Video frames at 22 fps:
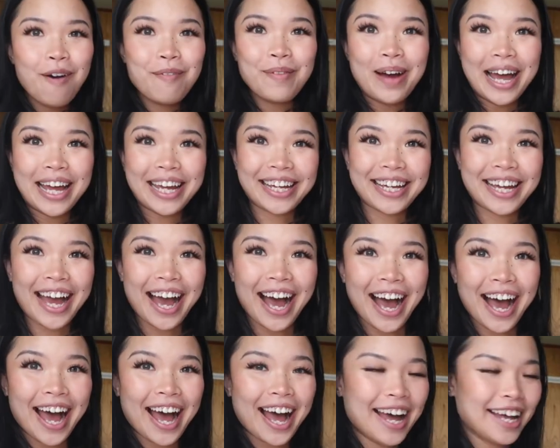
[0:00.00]
Oh my
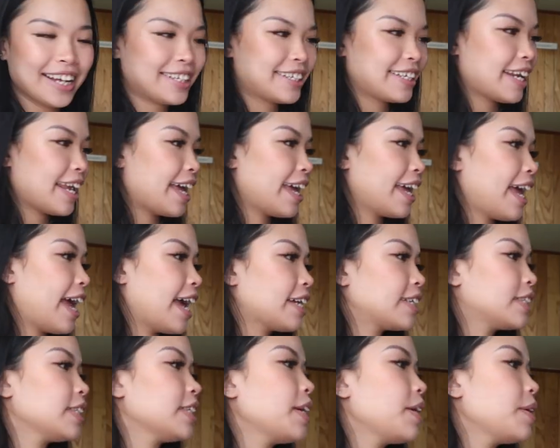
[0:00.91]
gosh!
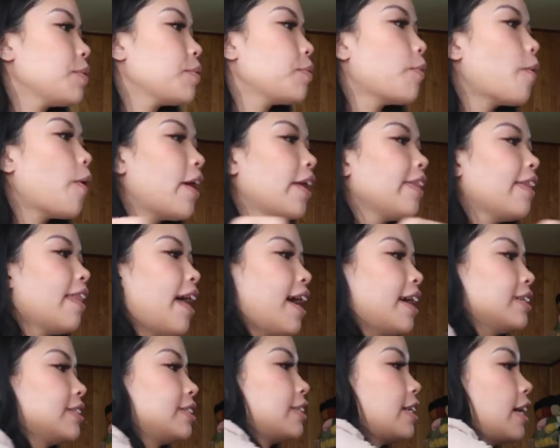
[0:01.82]
Actually, one
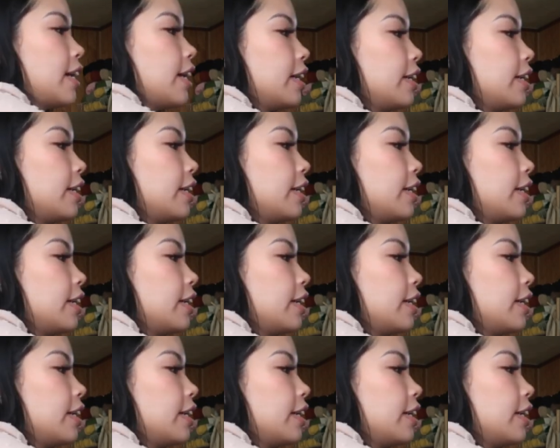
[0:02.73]
last